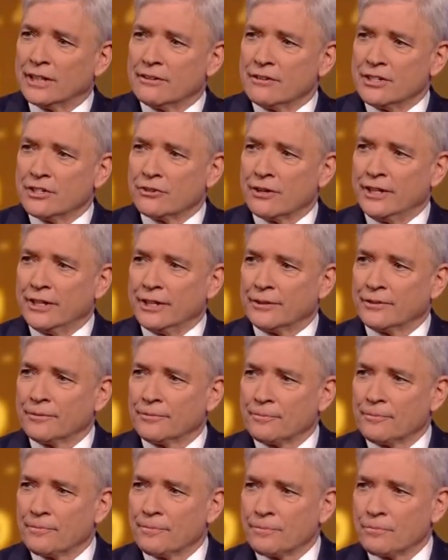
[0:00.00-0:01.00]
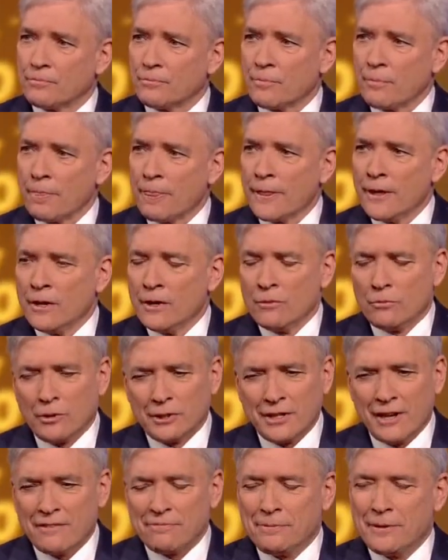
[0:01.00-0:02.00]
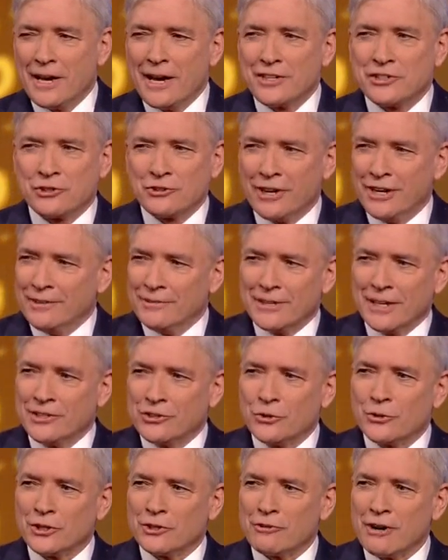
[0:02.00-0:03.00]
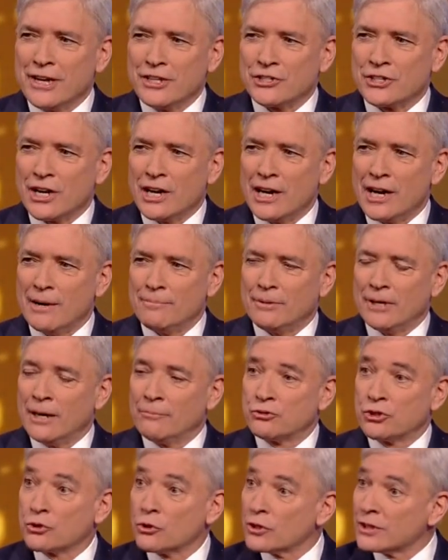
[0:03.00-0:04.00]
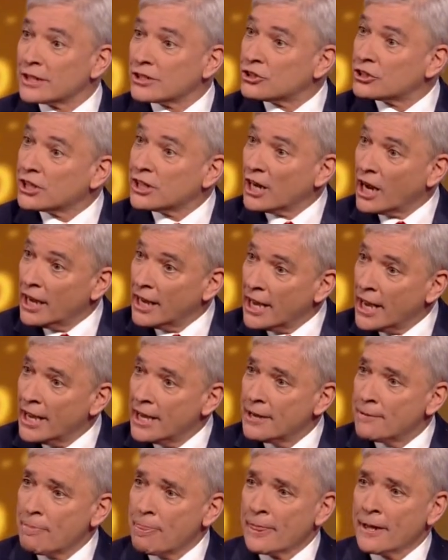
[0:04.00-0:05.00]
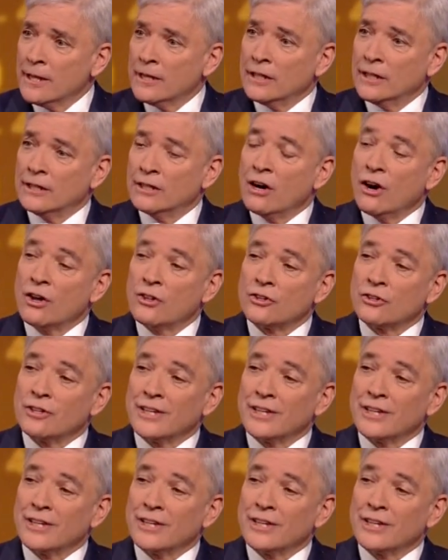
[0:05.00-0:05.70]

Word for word: And how do we find that out? Well, the FBI is great. They do a great job. I'm sure the CIA and other